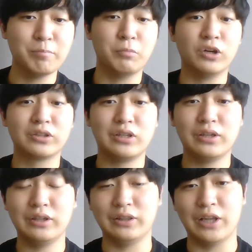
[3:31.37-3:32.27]

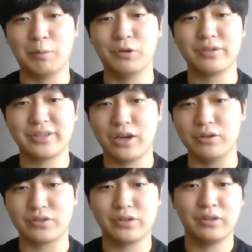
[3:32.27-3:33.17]
multi-level
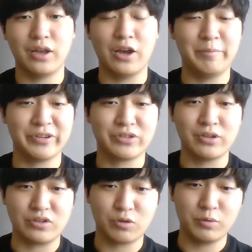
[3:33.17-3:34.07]
cells,
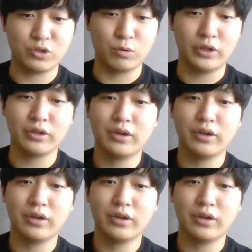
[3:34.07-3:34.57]
MLCs to be short.